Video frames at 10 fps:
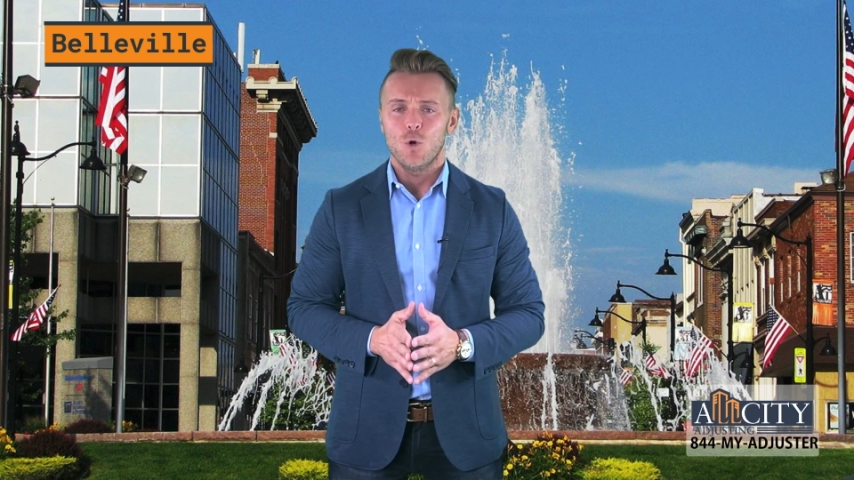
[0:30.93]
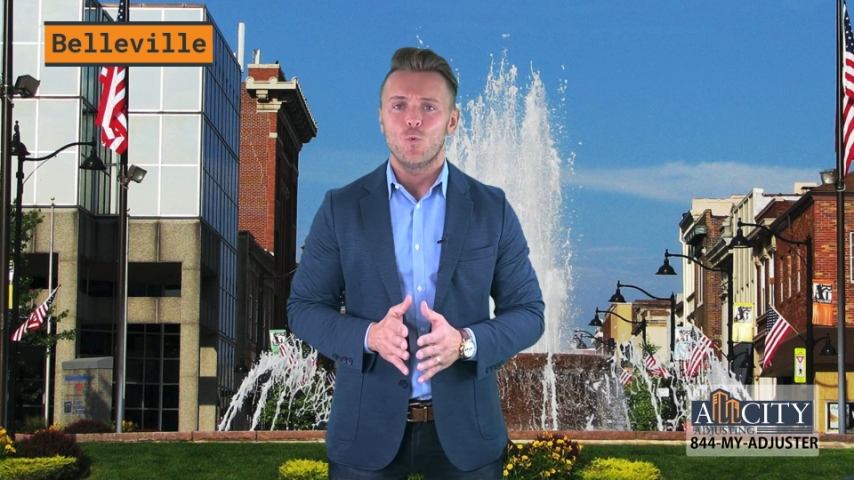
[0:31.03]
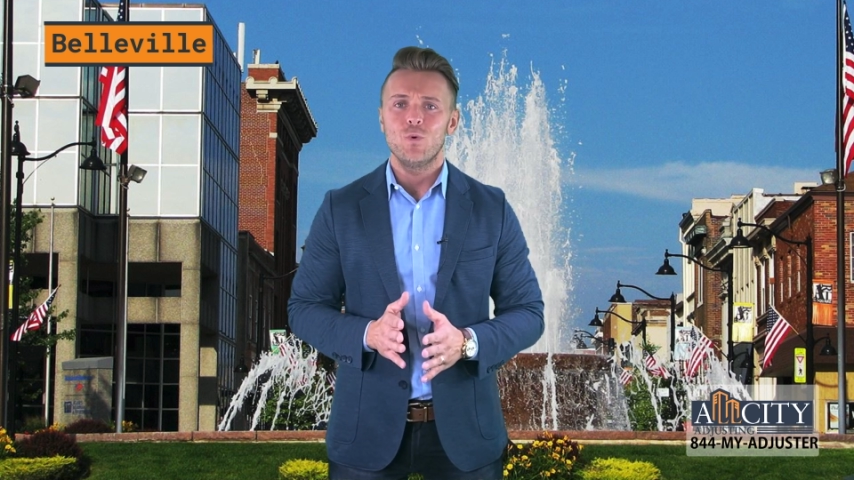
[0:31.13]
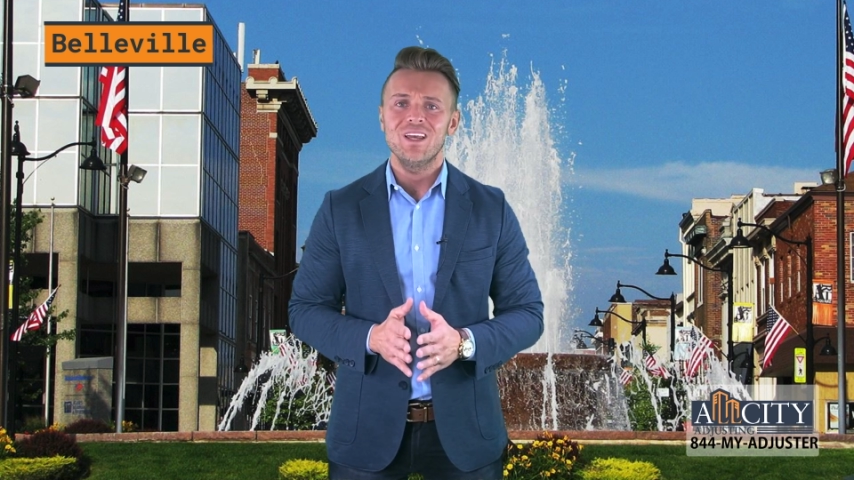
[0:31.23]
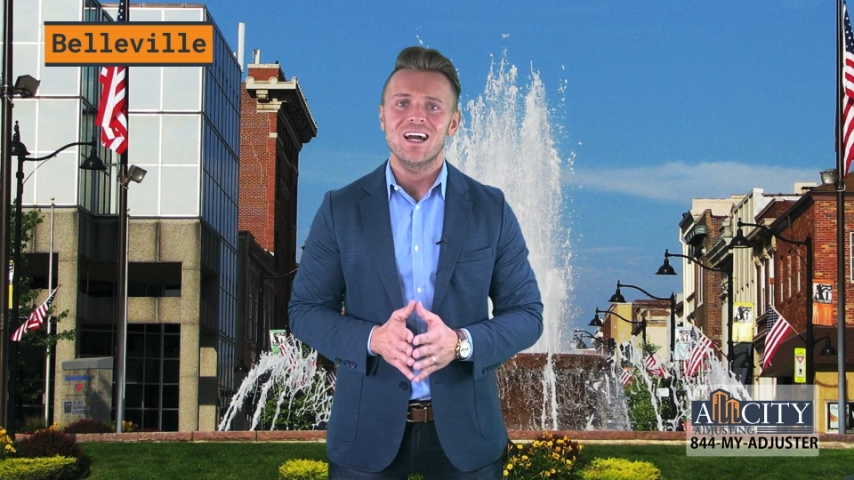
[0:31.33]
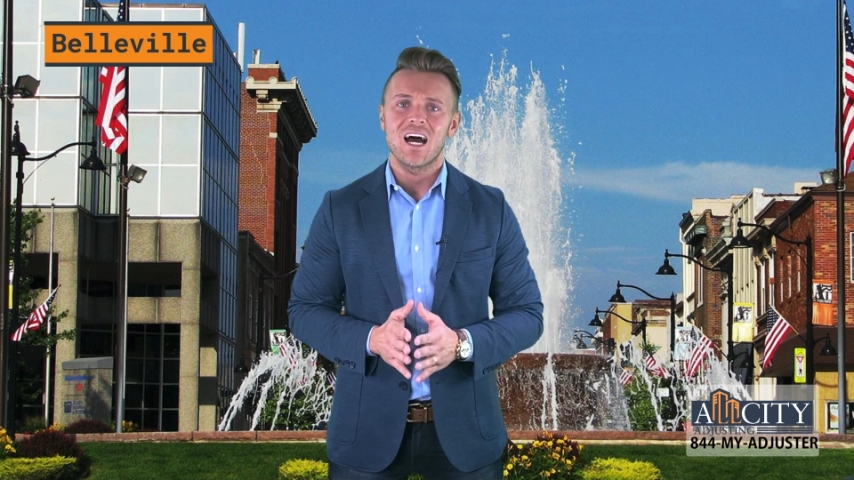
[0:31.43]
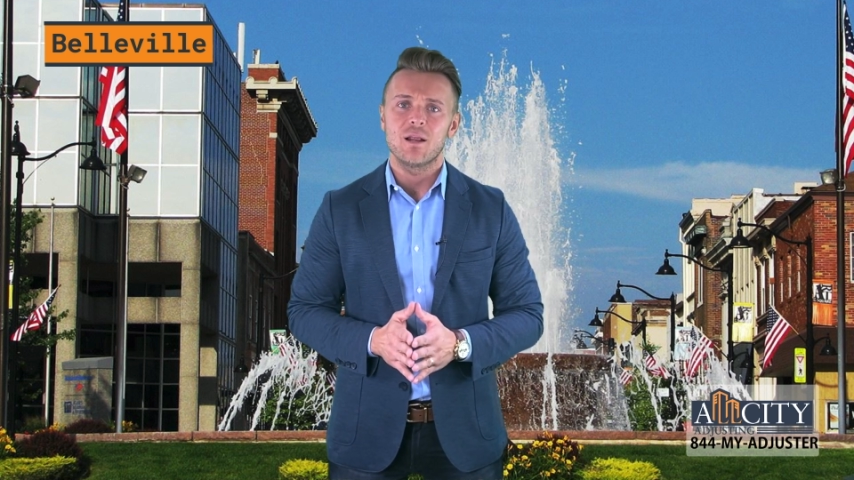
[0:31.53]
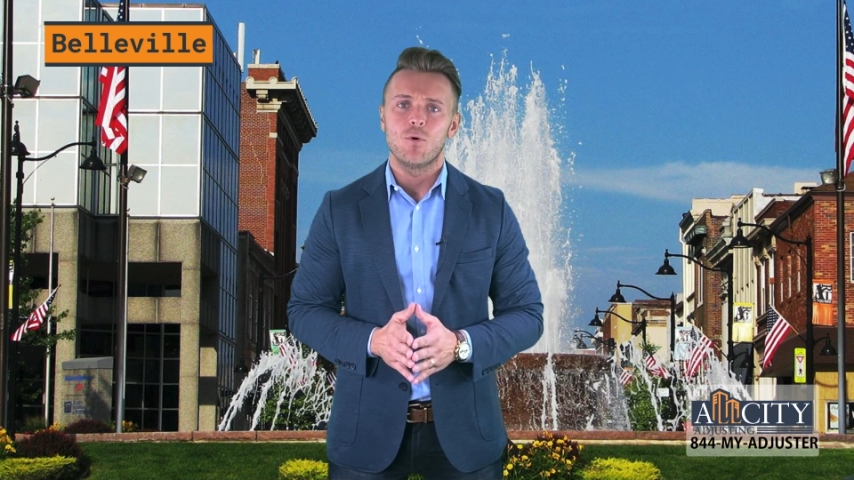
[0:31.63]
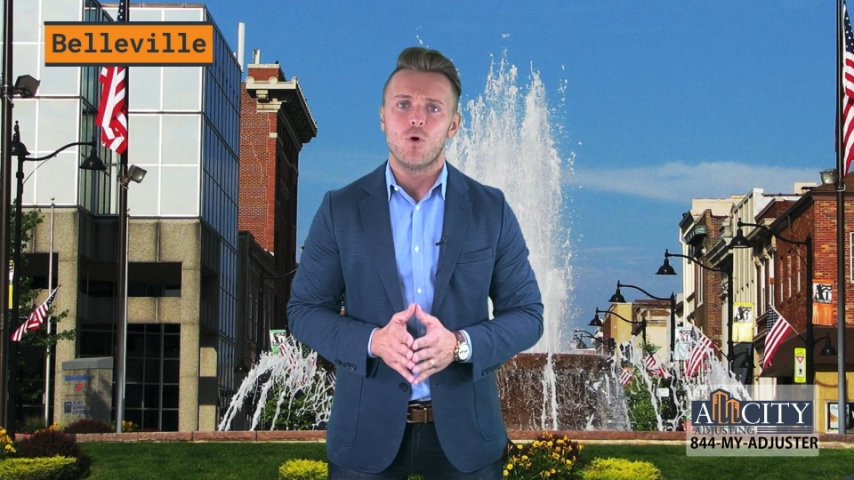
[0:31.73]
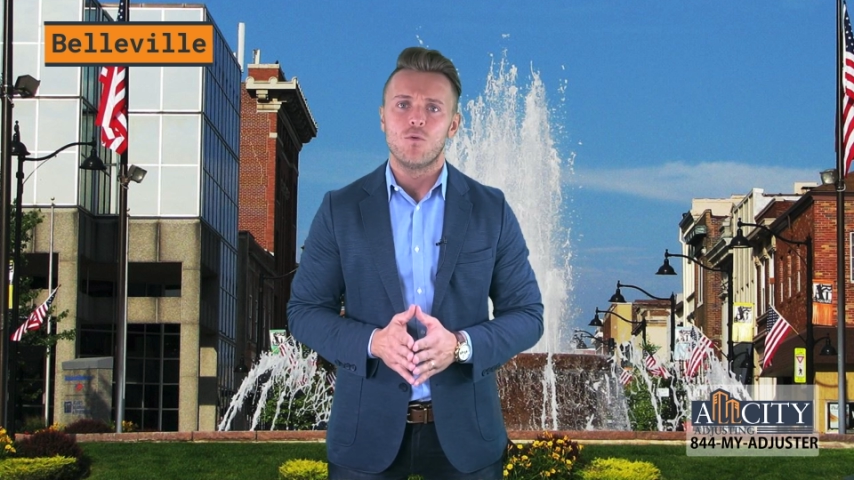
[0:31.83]
We got
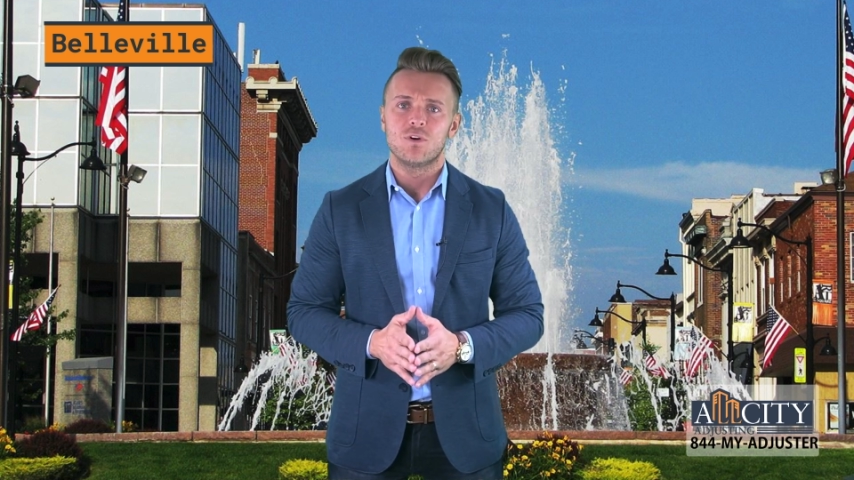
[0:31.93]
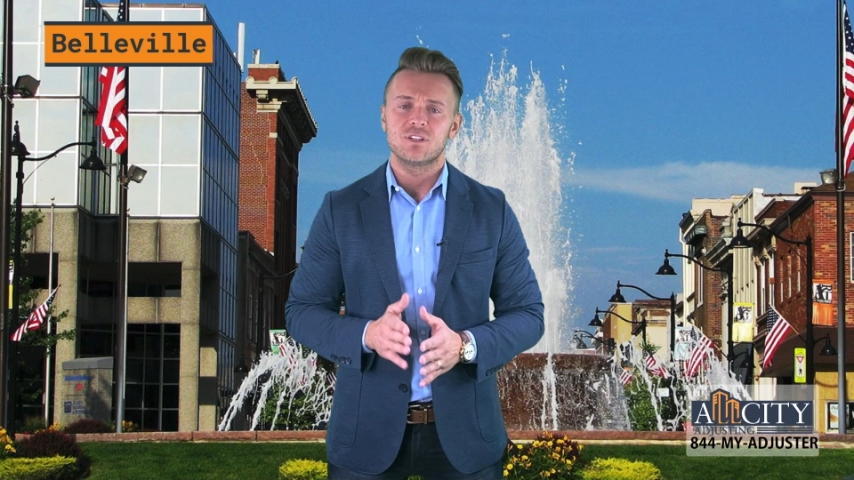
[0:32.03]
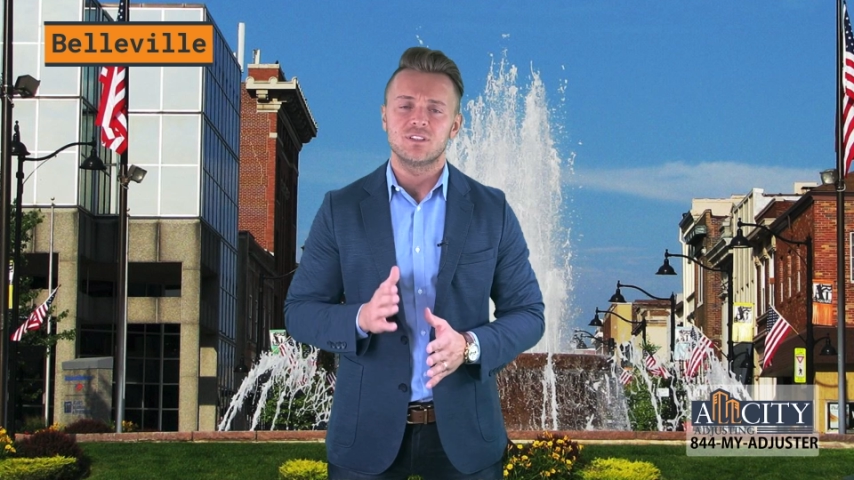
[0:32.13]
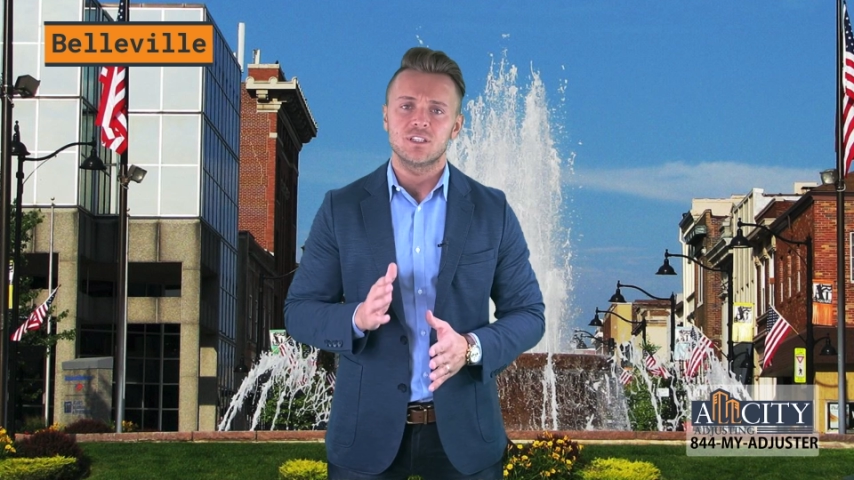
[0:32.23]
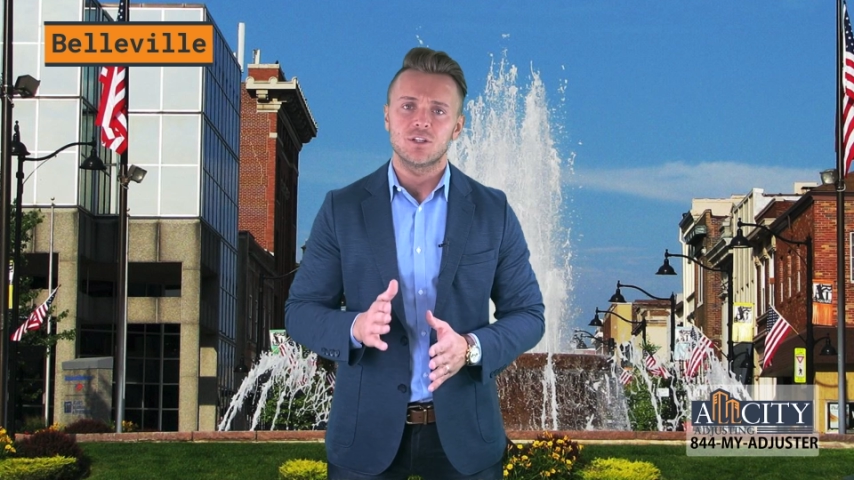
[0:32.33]
him over six